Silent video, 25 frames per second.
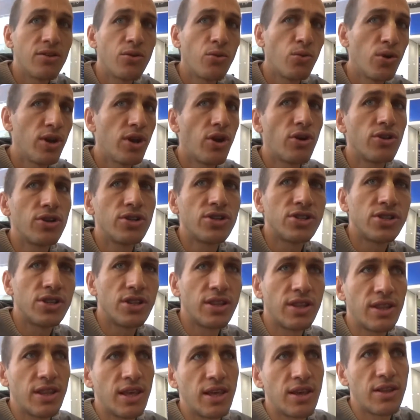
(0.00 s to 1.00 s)
We don't,
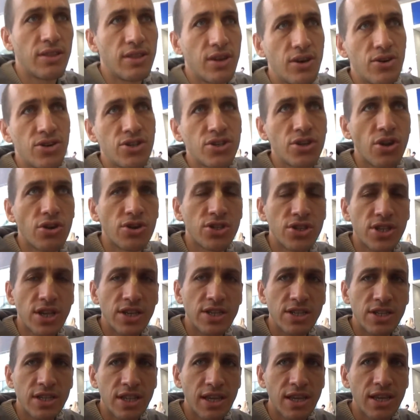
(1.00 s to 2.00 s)
there is no
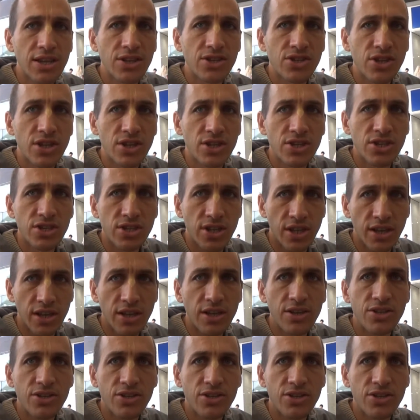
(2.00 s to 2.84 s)
such thing as instinct.